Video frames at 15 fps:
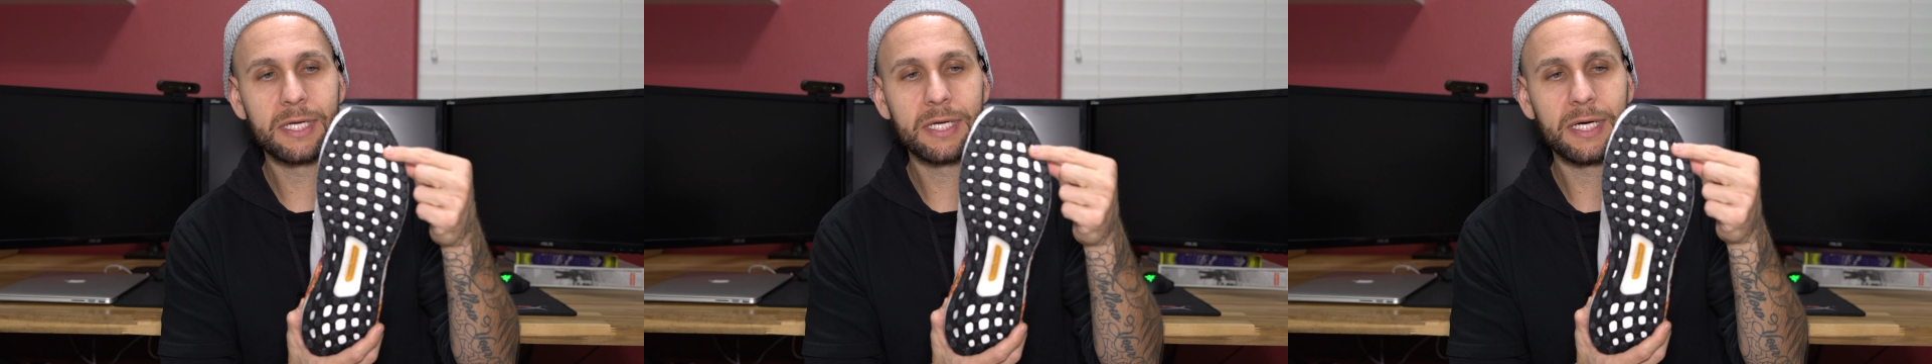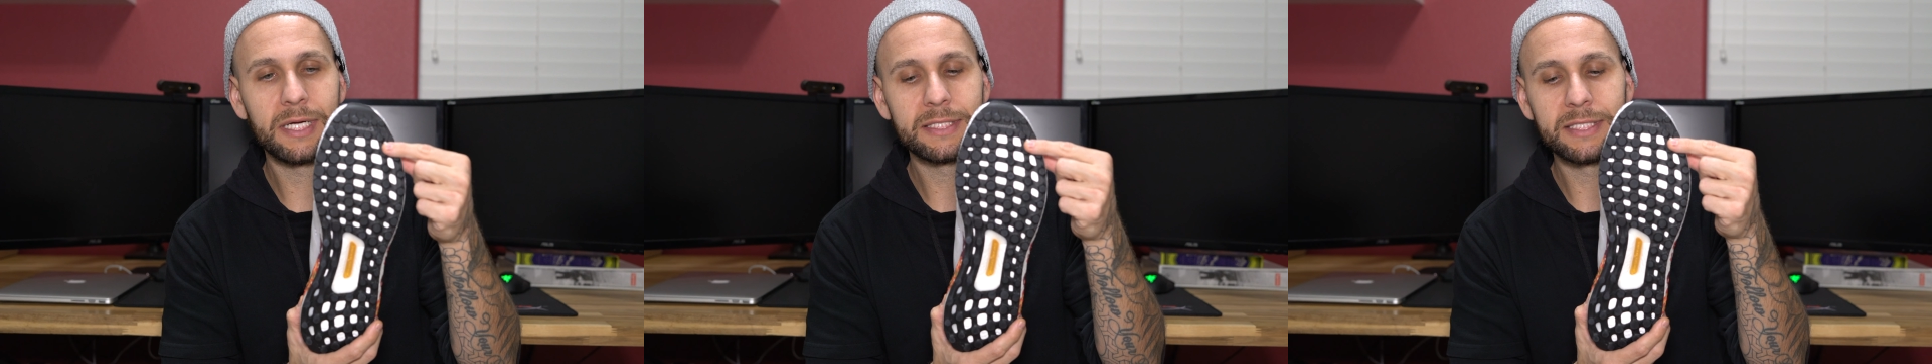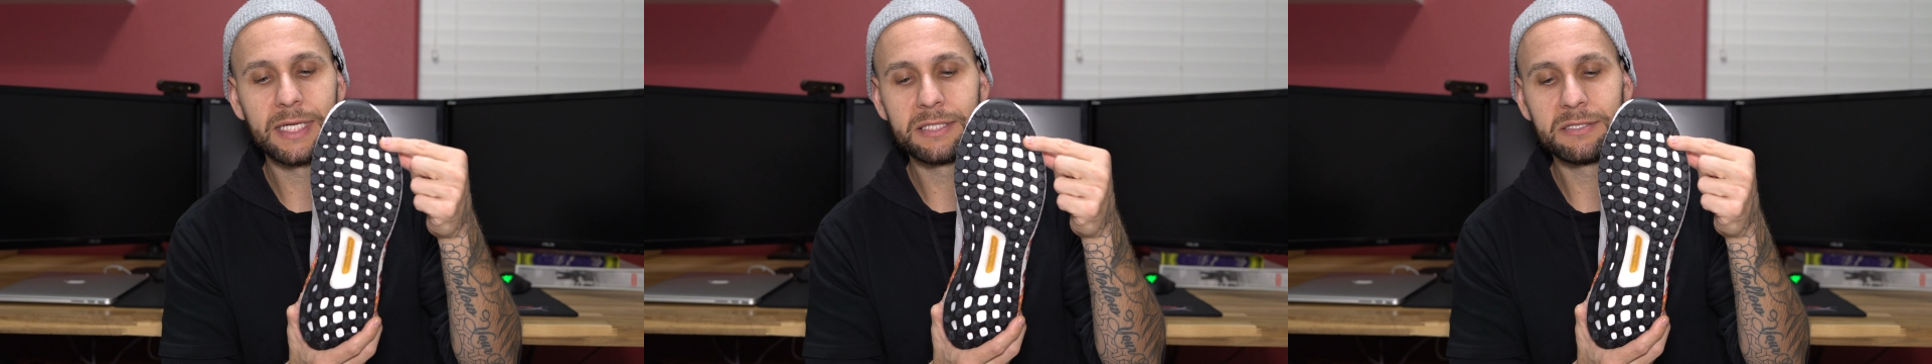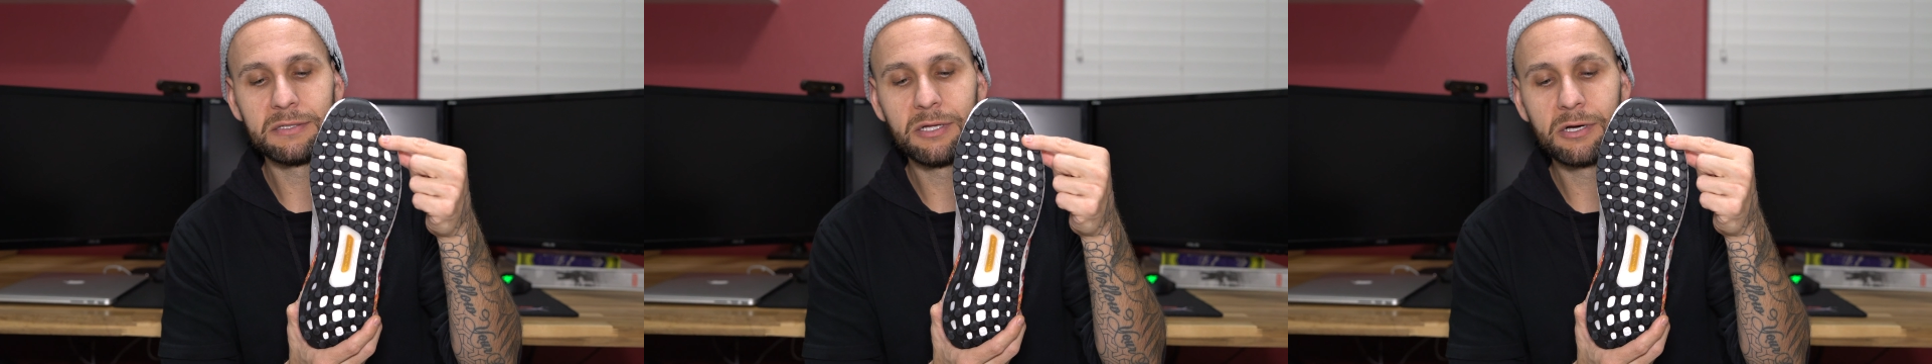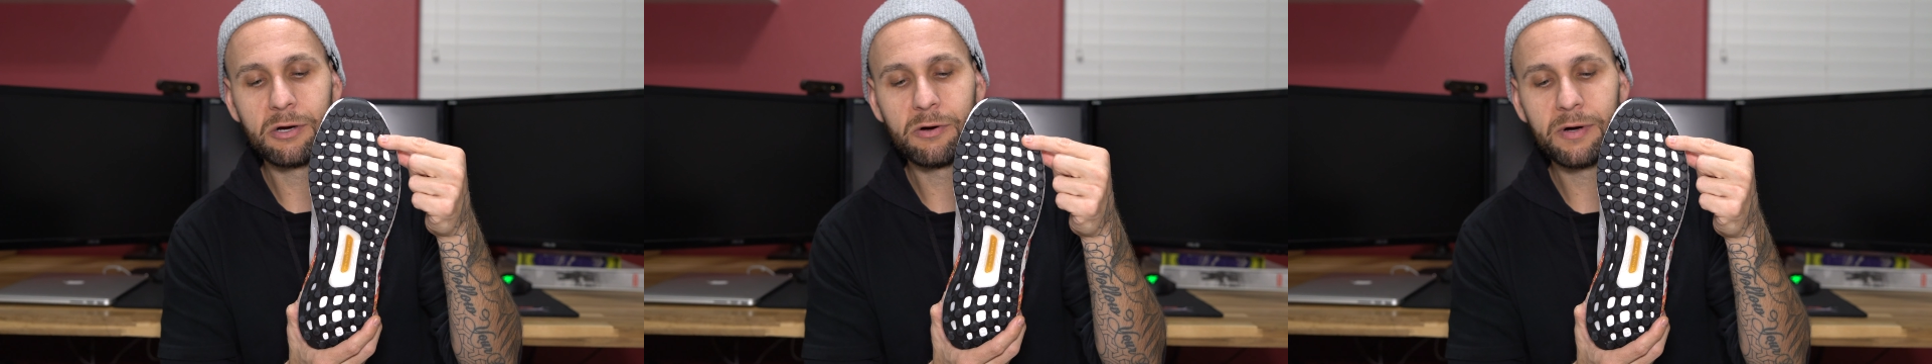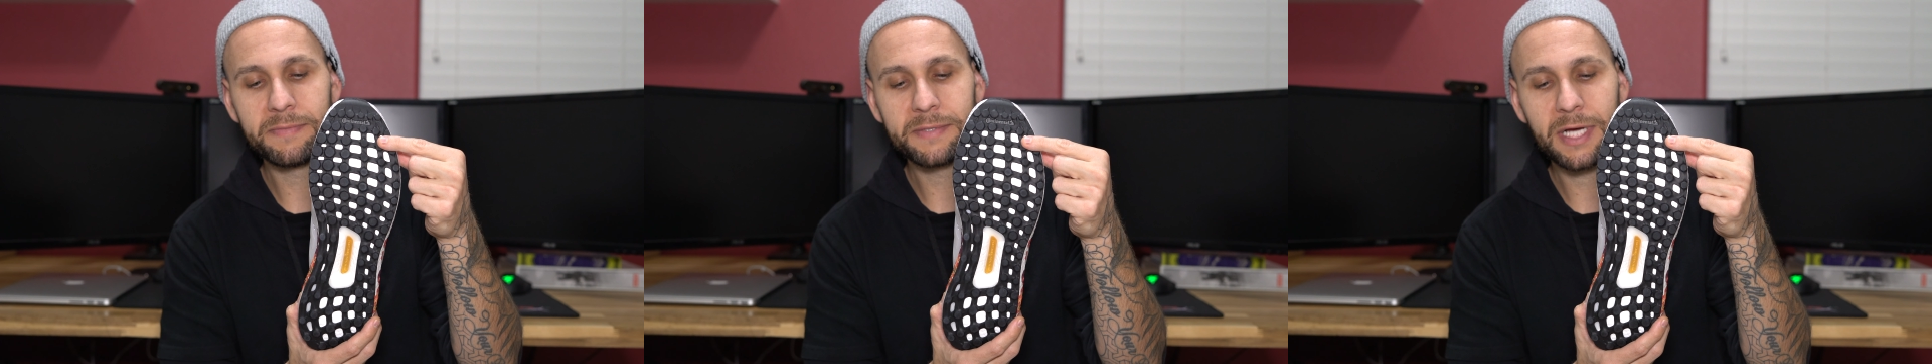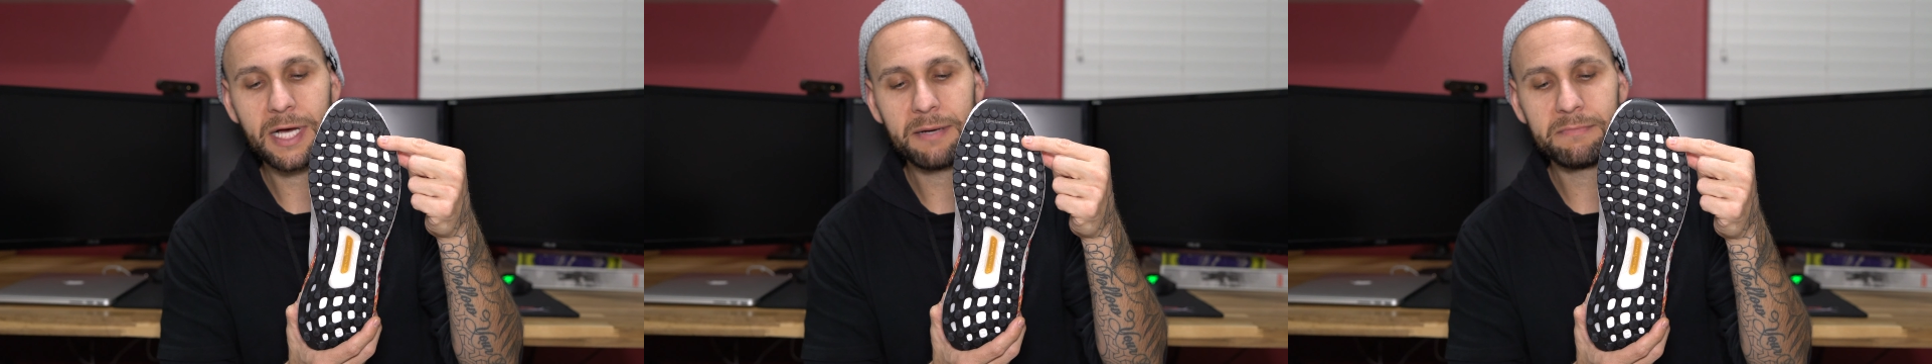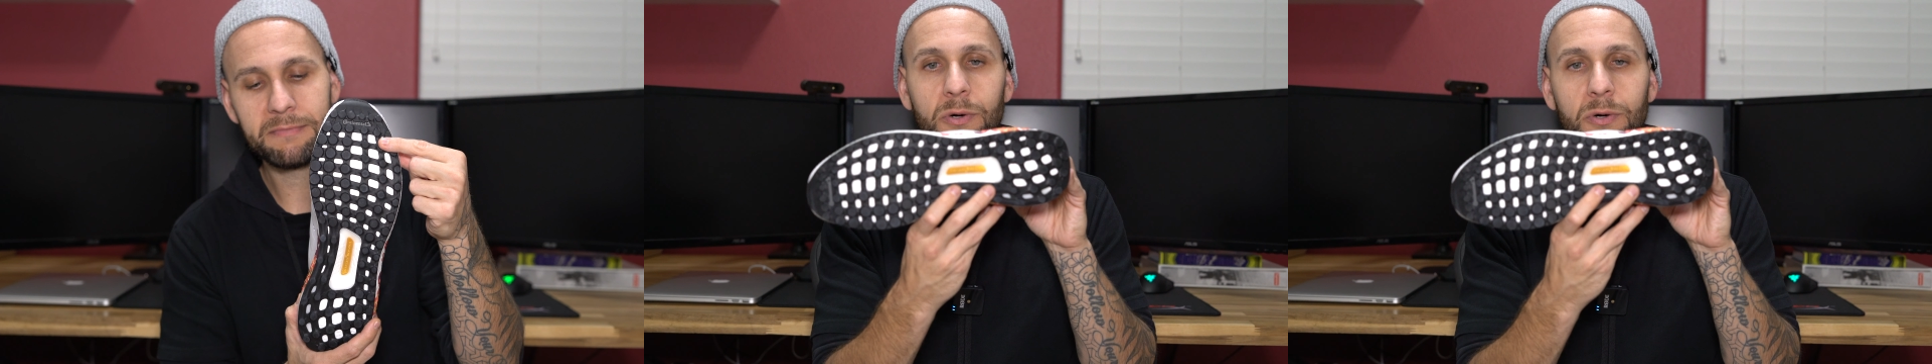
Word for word: Continental logo up top,